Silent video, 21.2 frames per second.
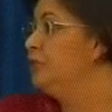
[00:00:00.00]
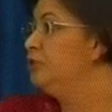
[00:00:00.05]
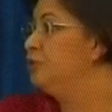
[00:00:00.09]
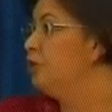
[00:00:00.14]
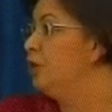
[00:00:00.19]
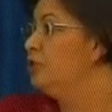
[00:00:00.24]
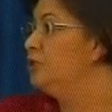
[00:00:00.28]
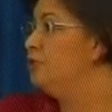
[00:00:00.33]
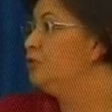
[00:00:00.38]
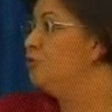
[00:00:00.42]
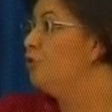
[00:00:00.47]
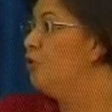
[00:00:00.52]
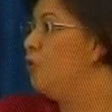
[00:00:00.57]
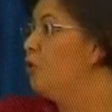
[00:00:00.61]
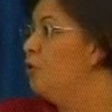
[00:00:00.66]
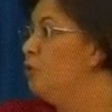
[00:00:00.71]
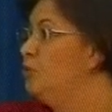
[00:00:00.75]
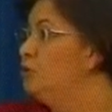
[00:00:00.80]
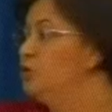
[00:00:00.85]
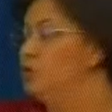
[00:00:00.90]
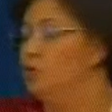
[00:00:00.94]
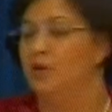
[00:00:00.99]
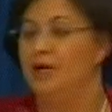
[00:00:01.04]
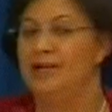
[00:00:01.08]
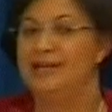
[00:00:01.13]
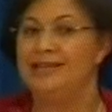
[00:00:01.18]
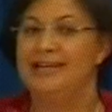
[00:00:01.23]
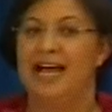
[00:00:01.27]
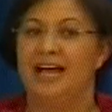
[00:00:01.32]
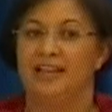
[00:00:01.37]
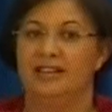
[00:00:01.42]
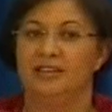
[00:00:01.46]
transformed to
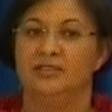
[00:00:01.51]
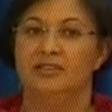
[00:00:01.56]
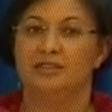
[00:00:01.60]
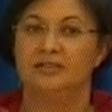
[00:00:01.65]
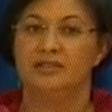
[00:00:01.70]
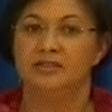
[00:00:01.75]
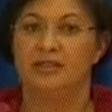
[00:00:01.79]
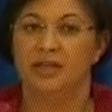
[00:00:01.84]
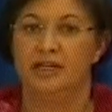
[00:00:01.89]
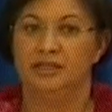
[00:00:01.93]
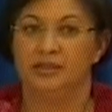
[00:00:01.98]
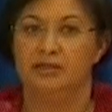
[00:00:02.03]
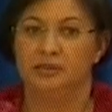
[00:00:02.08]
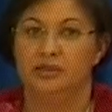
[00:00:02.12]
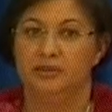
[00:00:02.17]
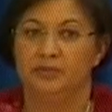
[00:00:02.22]
another state?